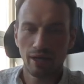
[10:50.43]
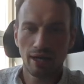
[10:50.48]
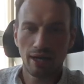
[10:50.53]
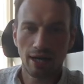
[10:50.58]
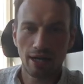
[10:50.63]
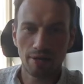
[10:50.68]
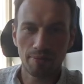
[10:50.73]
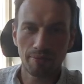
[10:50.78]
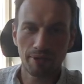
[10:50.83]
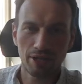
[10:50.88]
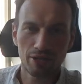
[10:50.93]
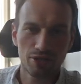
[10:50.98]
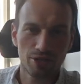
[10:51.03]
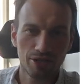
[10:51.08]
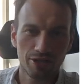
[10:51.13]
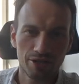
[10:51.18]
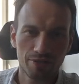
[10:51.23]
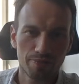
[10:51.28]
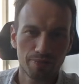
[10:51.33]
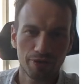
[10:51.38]
Our mesh
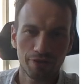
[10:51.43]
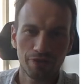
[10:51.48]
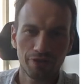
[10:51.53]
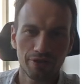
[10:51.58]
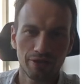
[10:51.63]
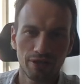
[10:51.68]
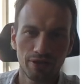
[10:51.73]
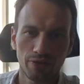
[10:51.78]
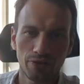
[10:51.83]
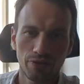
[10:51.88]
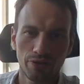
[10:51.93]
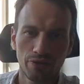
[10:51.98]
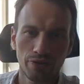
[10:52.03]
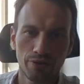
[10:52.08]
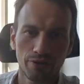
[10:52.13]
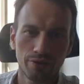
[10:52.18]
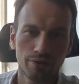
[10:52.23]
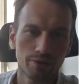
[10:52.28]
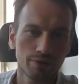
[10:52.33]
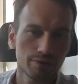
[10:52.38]
is perfectly
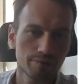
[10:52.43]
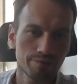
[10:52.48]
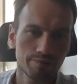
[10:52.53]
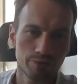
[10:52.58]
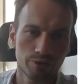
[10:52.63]
orthogonal,